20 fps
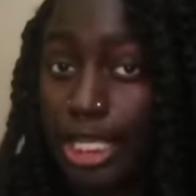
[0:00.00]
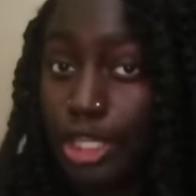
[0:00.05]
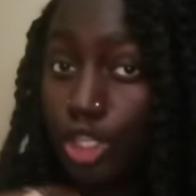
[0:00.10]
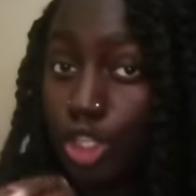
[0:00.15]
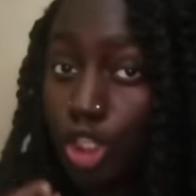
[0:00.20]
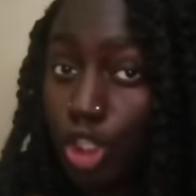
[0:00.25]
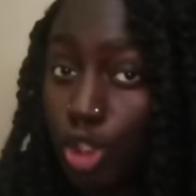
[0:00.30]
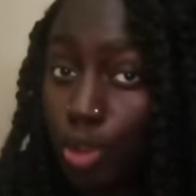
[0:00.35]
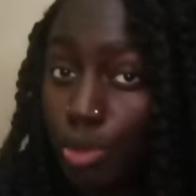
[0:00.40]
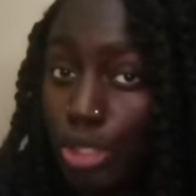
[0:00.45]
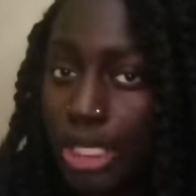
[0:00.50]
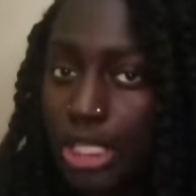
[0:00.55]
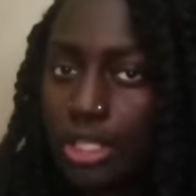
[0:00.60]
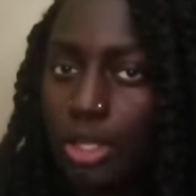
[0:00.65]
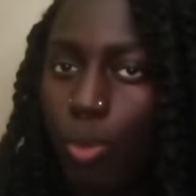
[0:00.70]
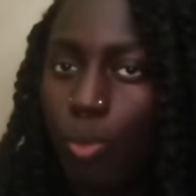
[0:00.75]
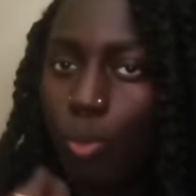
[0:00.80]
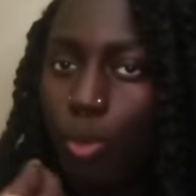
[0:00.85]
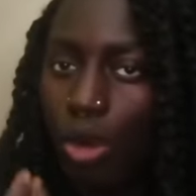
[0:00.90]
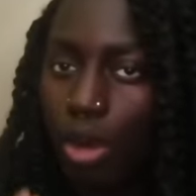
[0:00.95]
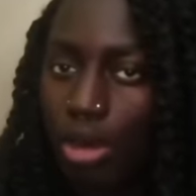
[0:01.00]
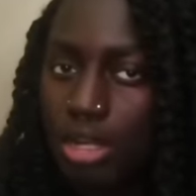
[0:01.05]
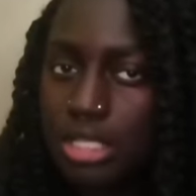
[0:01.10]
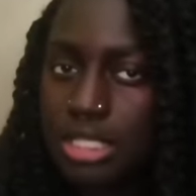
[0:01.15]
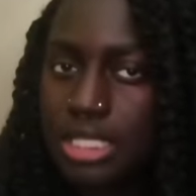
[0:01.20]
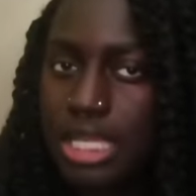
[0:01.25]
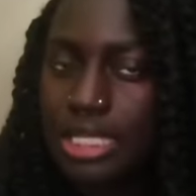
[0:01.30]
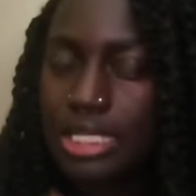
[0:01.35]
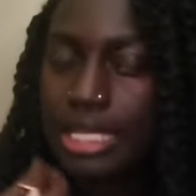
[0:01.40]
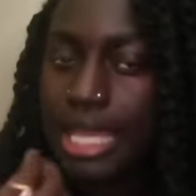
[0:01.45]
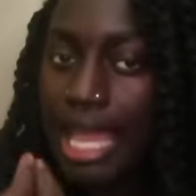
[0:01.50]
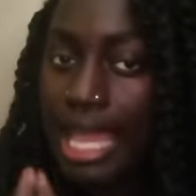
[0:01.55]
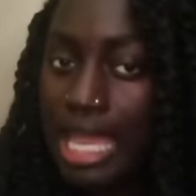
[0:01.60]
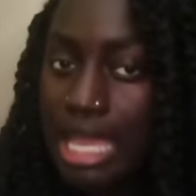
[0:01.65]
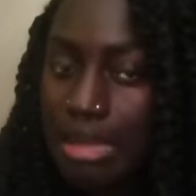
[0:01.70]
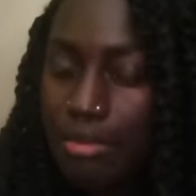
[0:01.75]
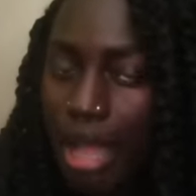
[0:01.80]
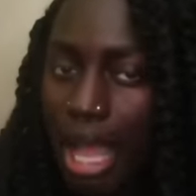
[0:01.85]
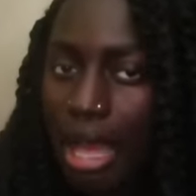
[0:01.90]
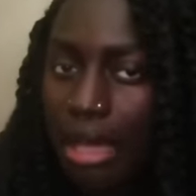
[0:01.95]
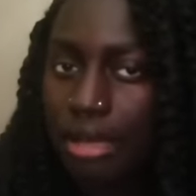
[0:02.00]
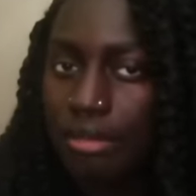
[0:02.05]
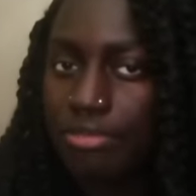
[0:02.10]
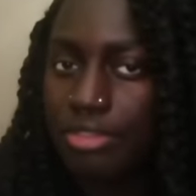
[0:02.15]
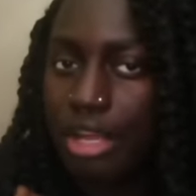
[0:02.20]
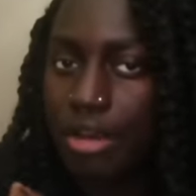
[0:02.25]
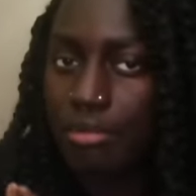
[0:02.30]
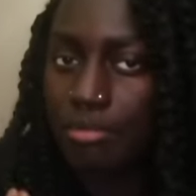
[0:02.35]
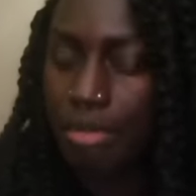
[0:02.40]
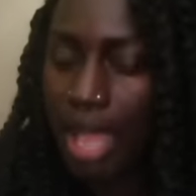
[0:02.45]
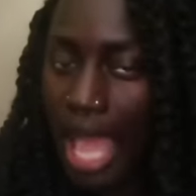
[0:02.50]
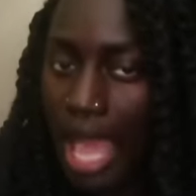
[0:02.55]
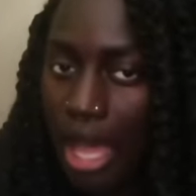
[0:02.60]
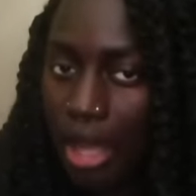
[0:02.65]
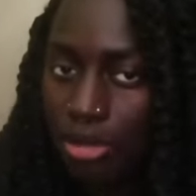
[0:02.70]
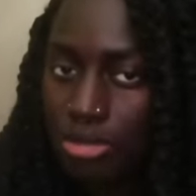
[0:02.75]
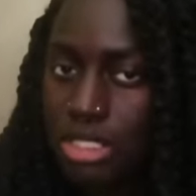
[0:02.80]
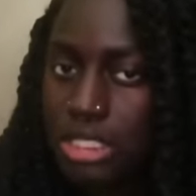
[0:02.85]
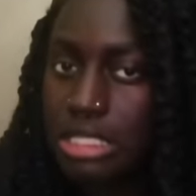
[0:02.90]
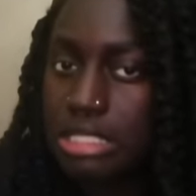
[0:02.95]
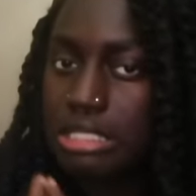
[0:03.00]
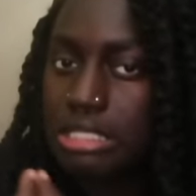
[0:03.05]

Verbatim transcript: including the words that came out of their mouths,